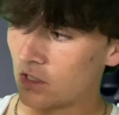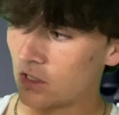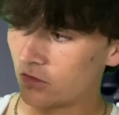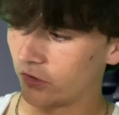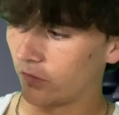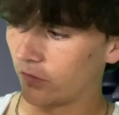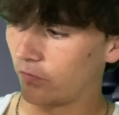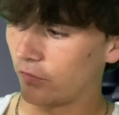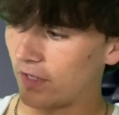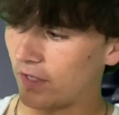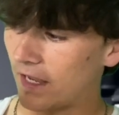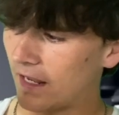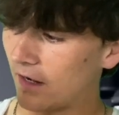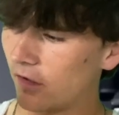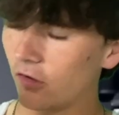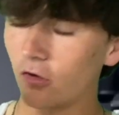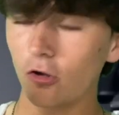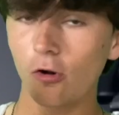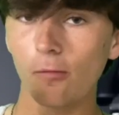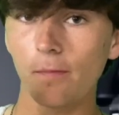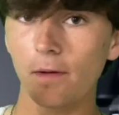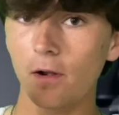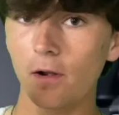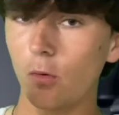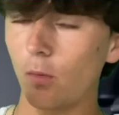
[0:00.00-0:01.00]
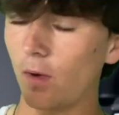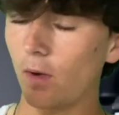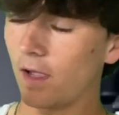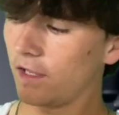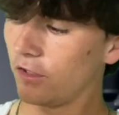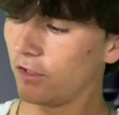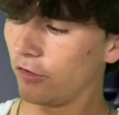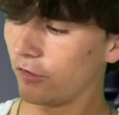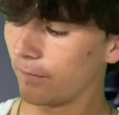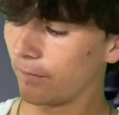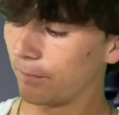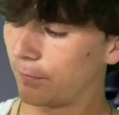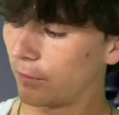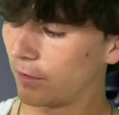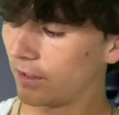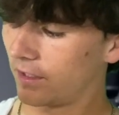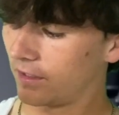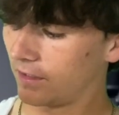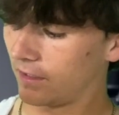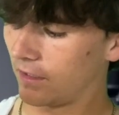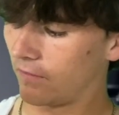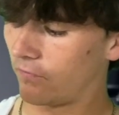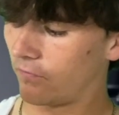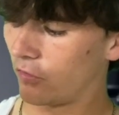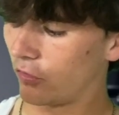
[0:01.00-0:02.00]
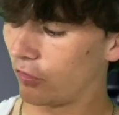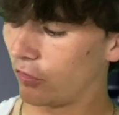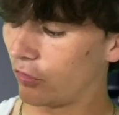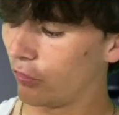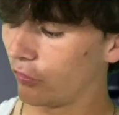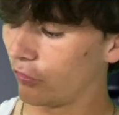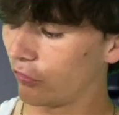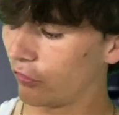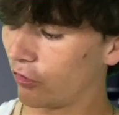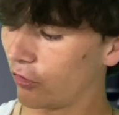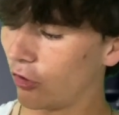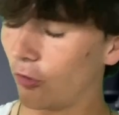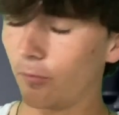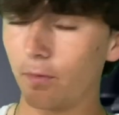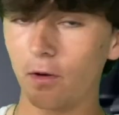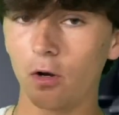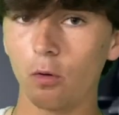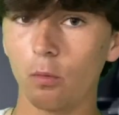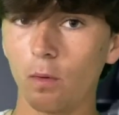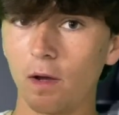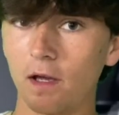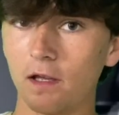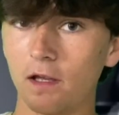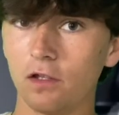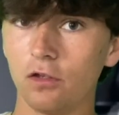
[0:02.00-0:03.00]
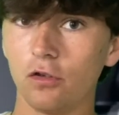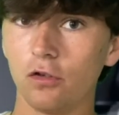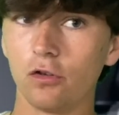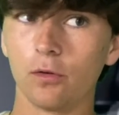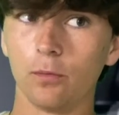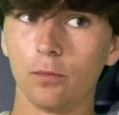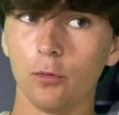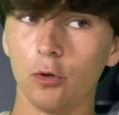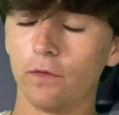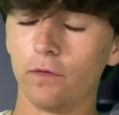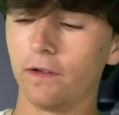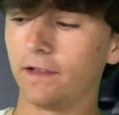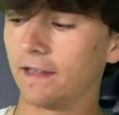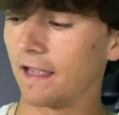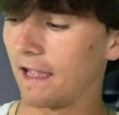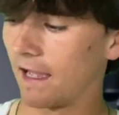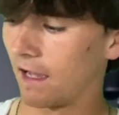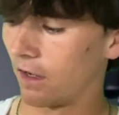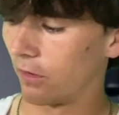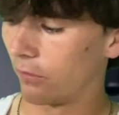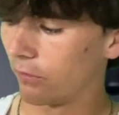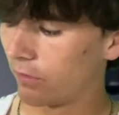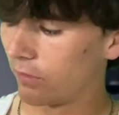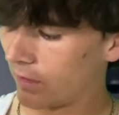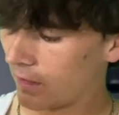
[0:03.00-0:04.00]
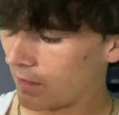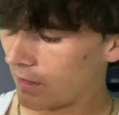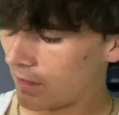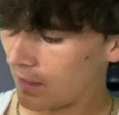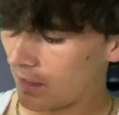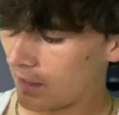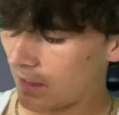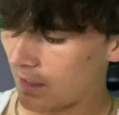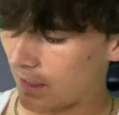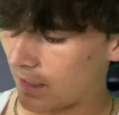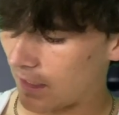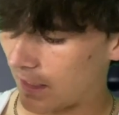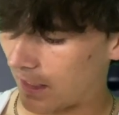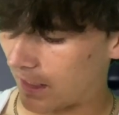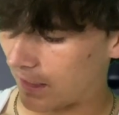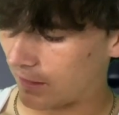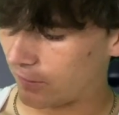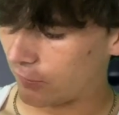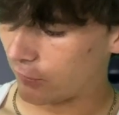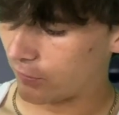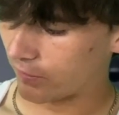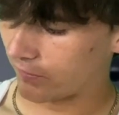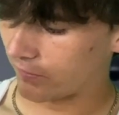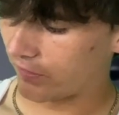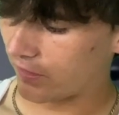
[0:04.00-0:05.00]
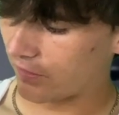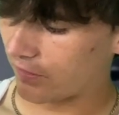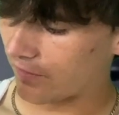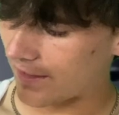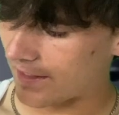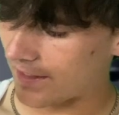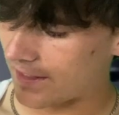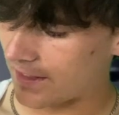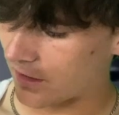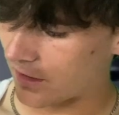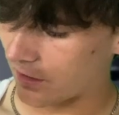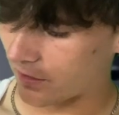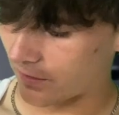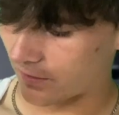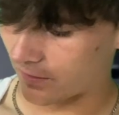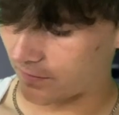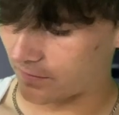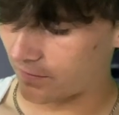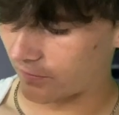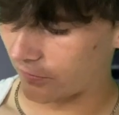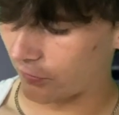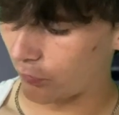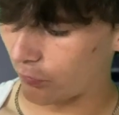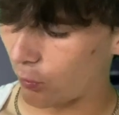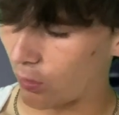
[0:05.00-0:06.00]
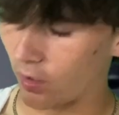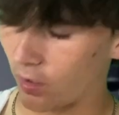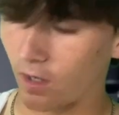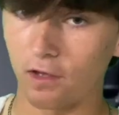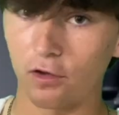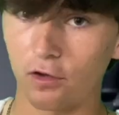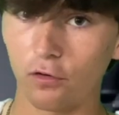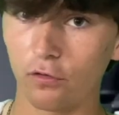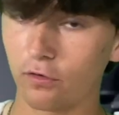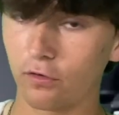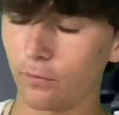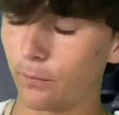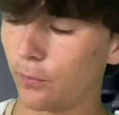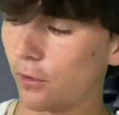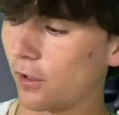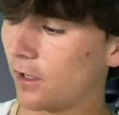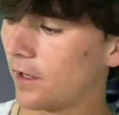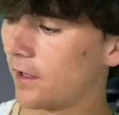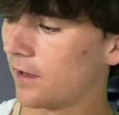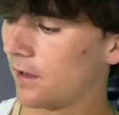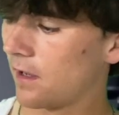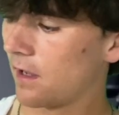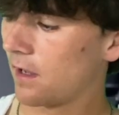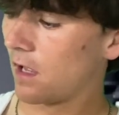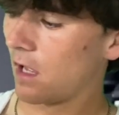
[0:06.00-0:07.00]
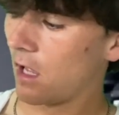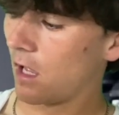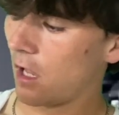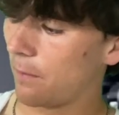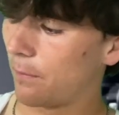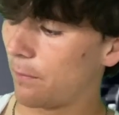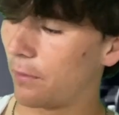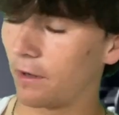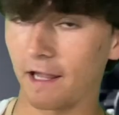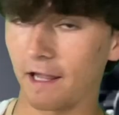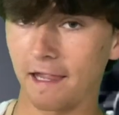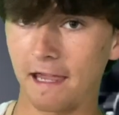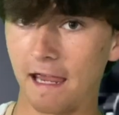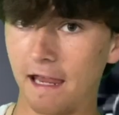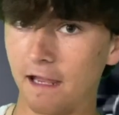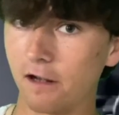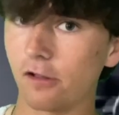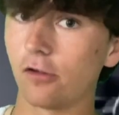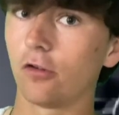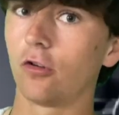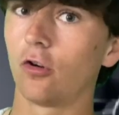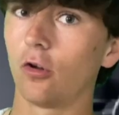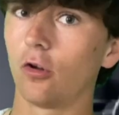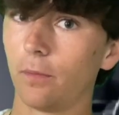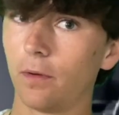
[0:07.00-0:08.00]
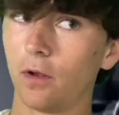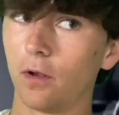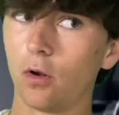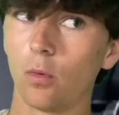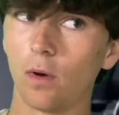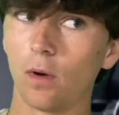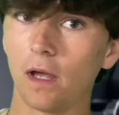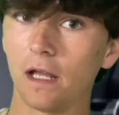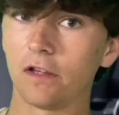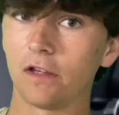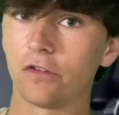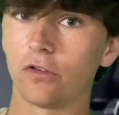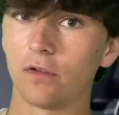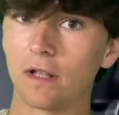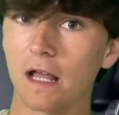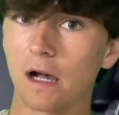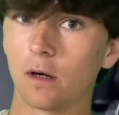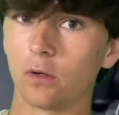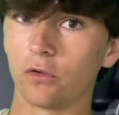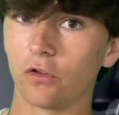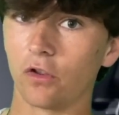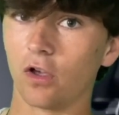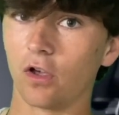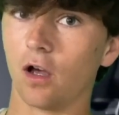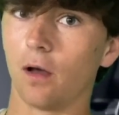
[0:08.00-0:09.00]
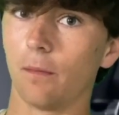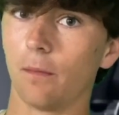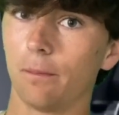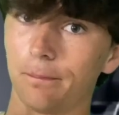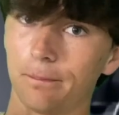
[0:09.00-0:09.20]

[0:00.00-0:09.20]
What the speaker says: So if you gain a little bit of weight, you can put it. If you lose a little bit of weight, you can move it down. And you can see right here, this is where I used to put it, but I gained a little bit of weight, so now it's up.